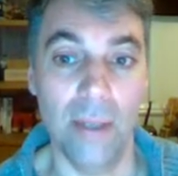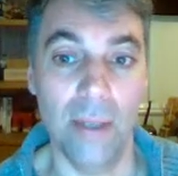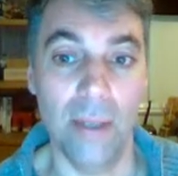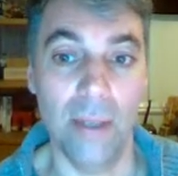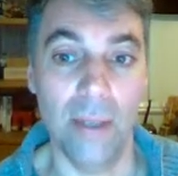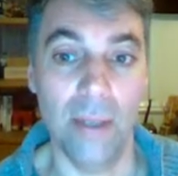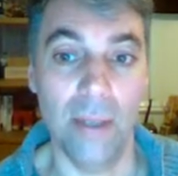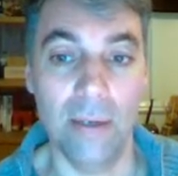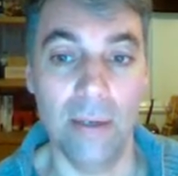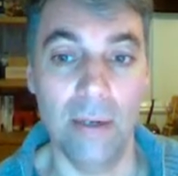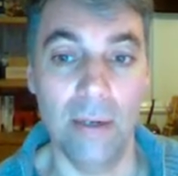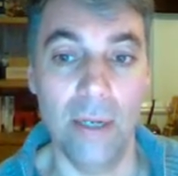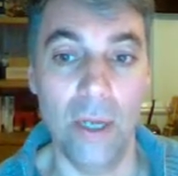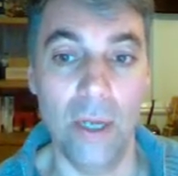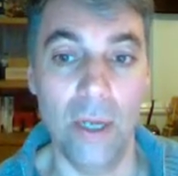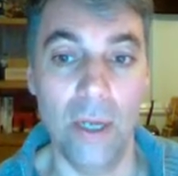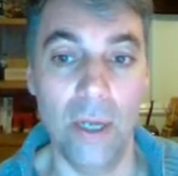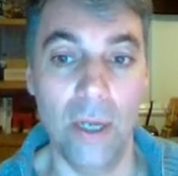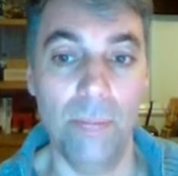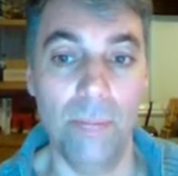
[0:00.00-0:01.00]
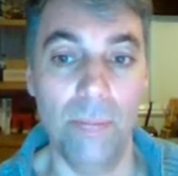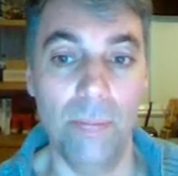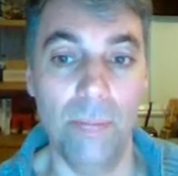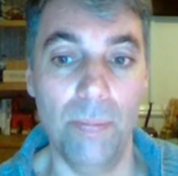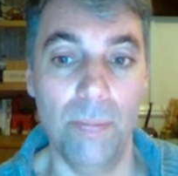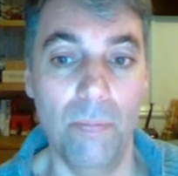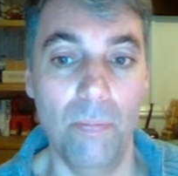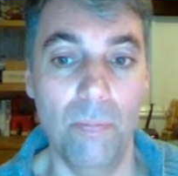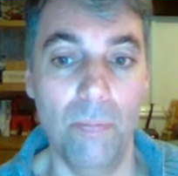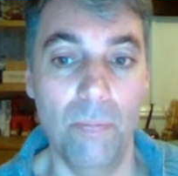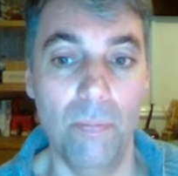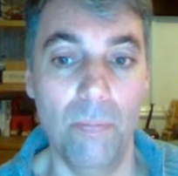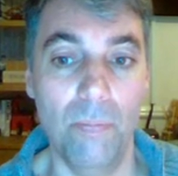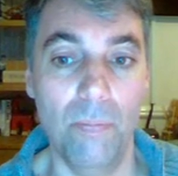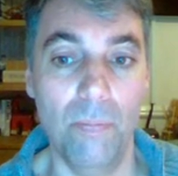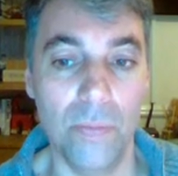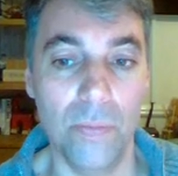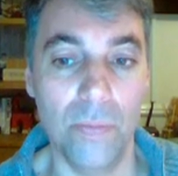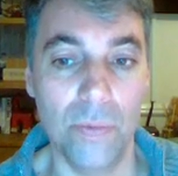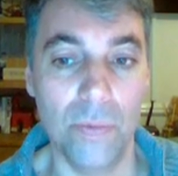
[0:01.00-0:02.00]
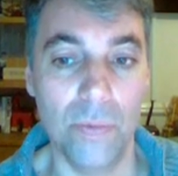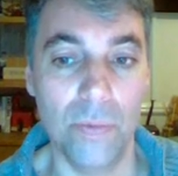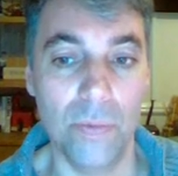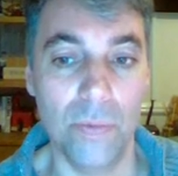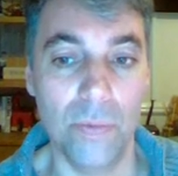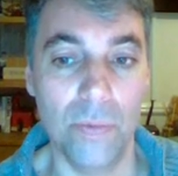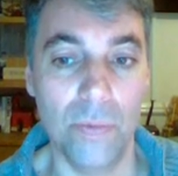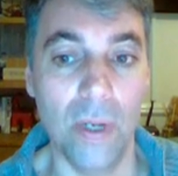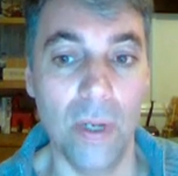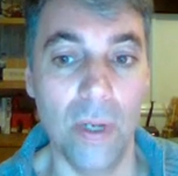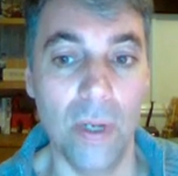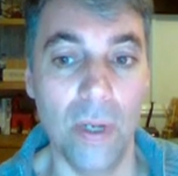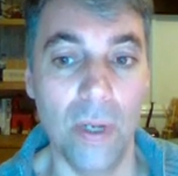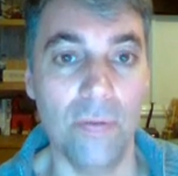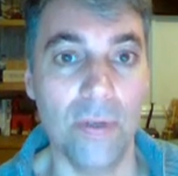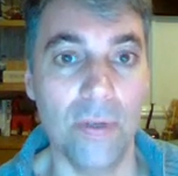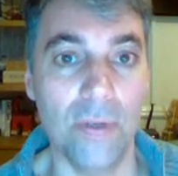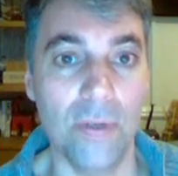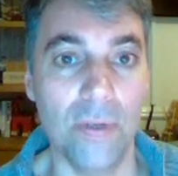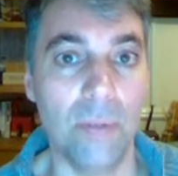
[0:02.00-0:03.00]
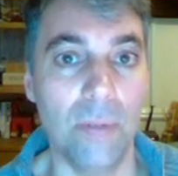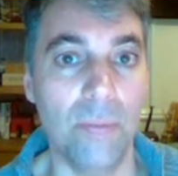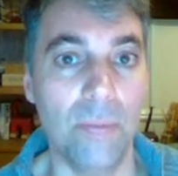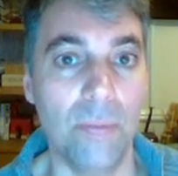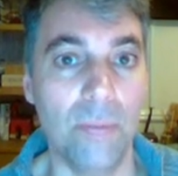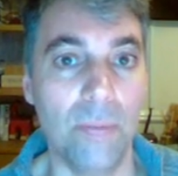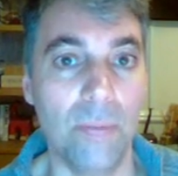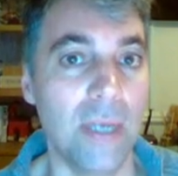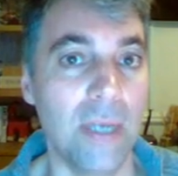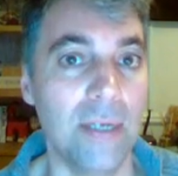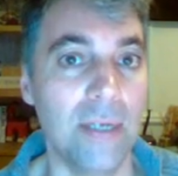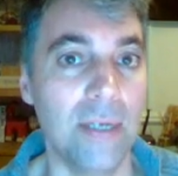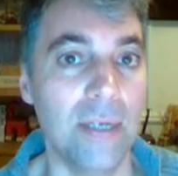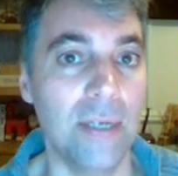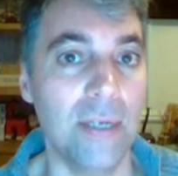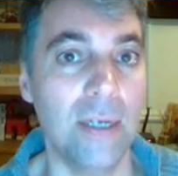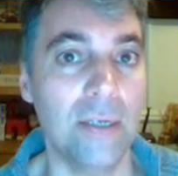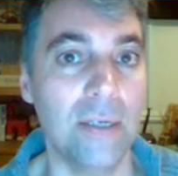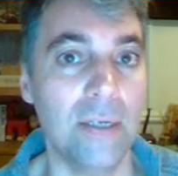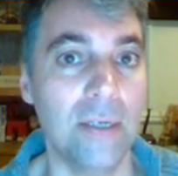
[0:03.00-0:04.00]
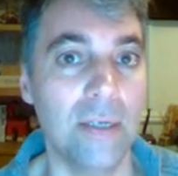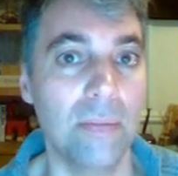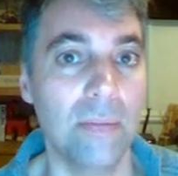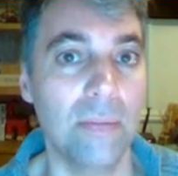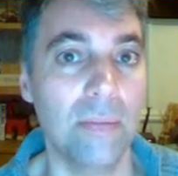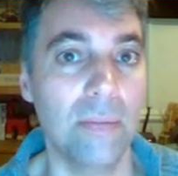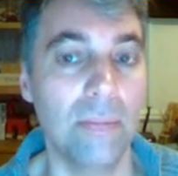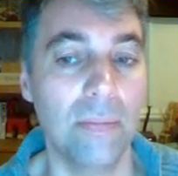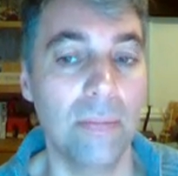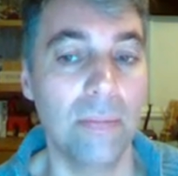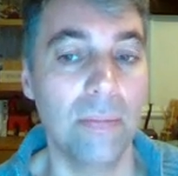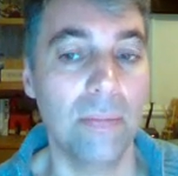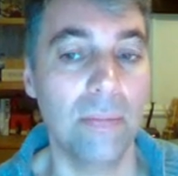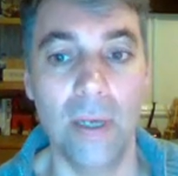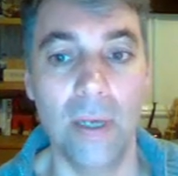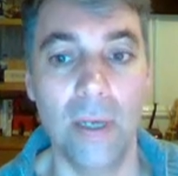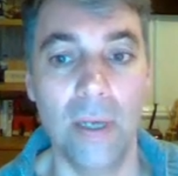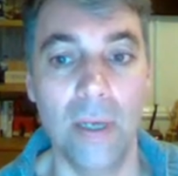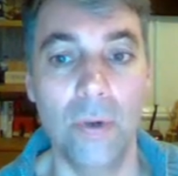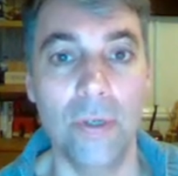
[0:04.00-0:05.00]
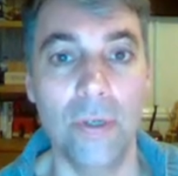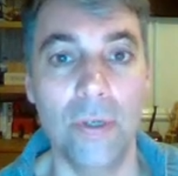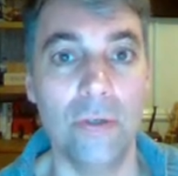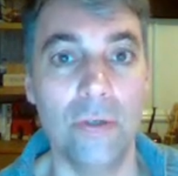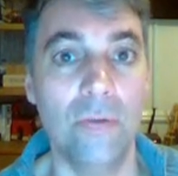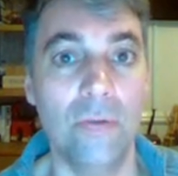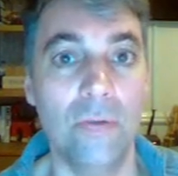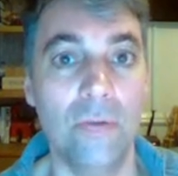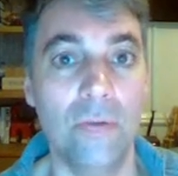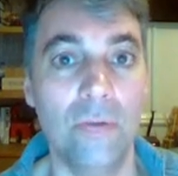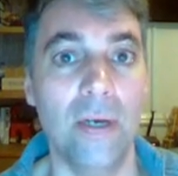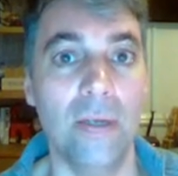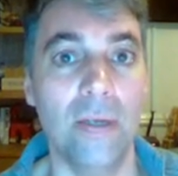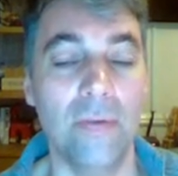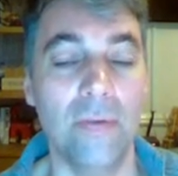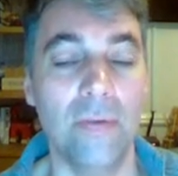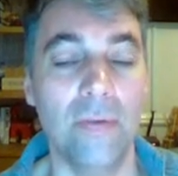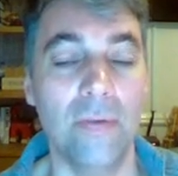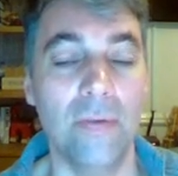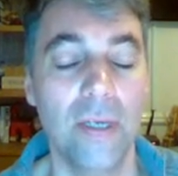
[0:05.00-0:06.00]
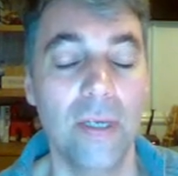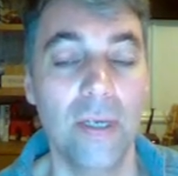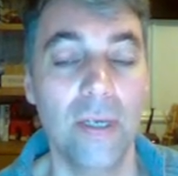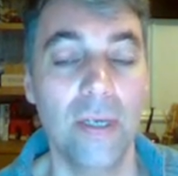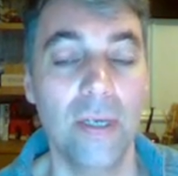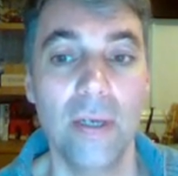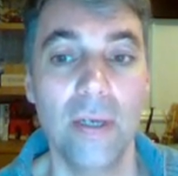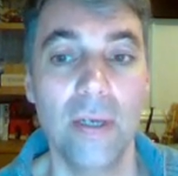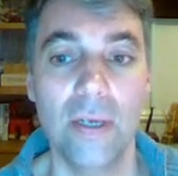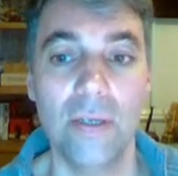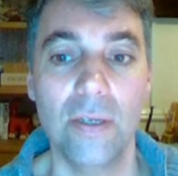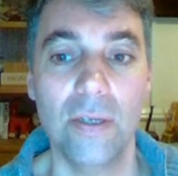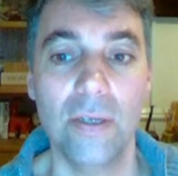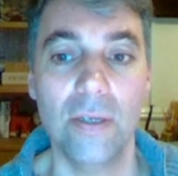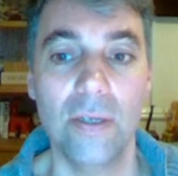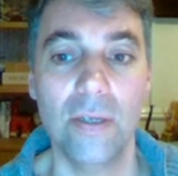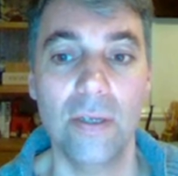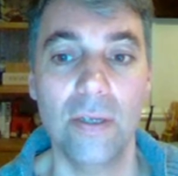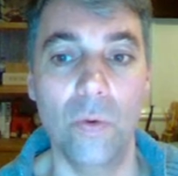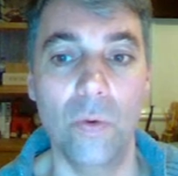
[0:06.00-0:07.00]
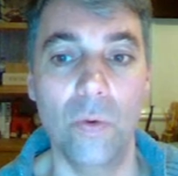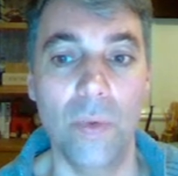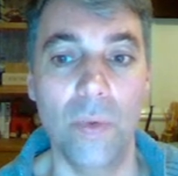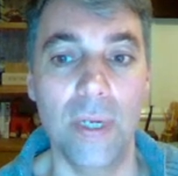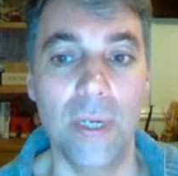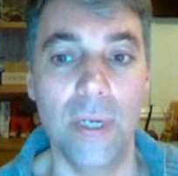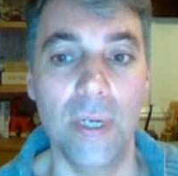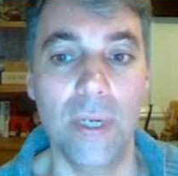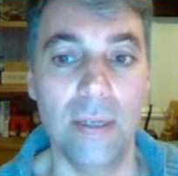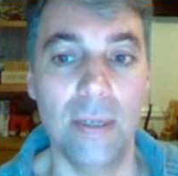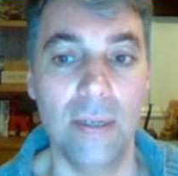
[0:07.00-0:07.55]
The lower support line of this red box is 88.25. So we